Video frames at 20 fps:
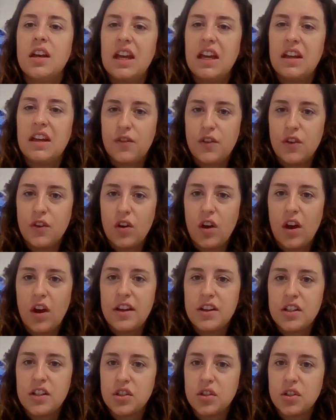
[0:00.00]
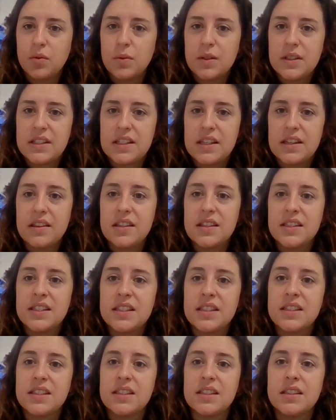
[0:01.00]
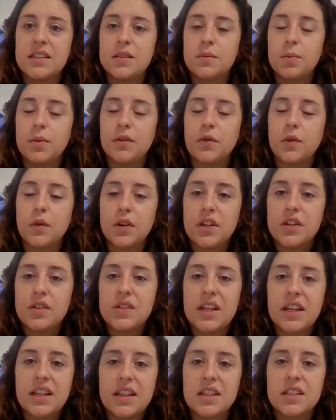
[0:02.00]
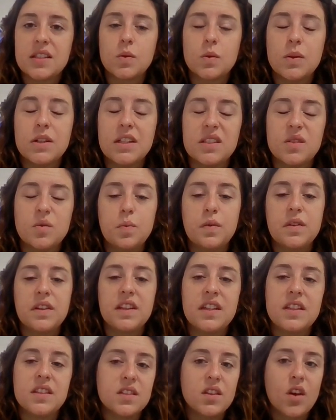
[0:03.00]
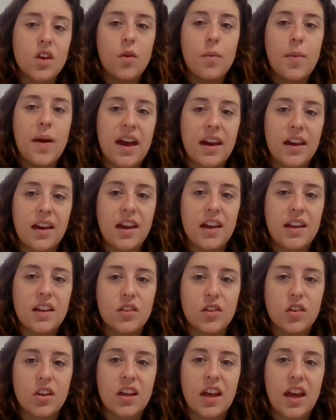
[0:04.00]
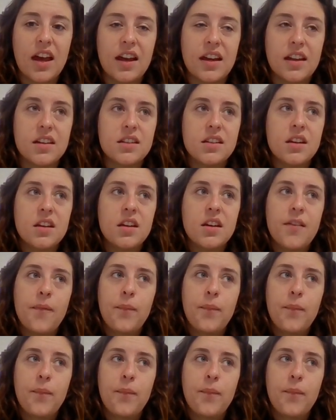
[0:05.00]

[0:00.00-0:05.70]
if you're not sure what synthesis is before you take this quiz, please go back and look at